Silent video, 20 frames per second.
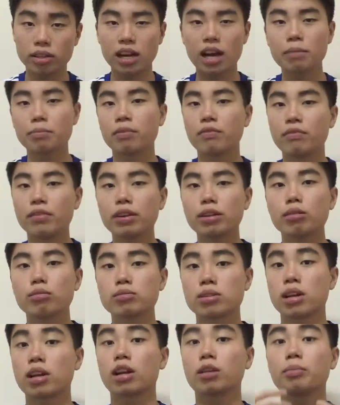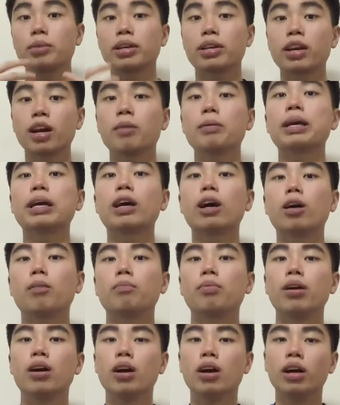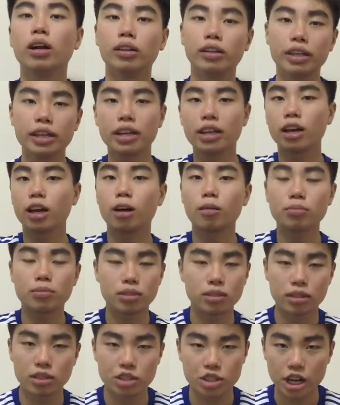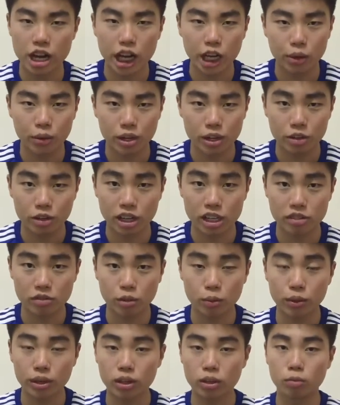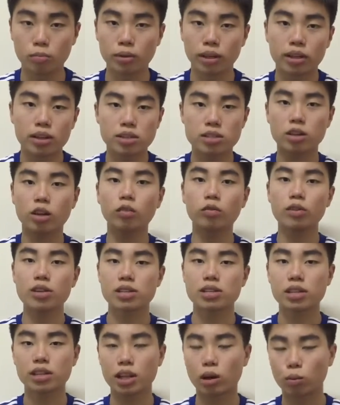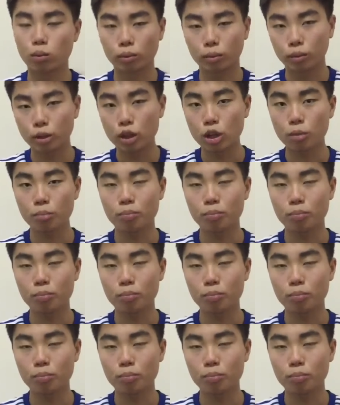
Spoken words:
the type of videos that are going to be coming up leading up to the January transfer window, because obviously there will